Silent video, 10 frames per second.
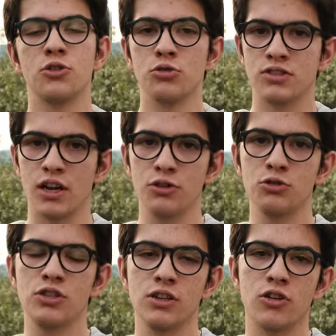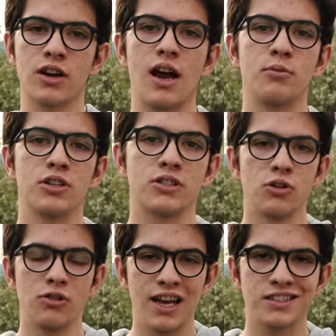to start using your camera so
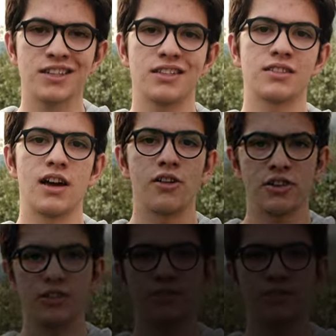let's get started.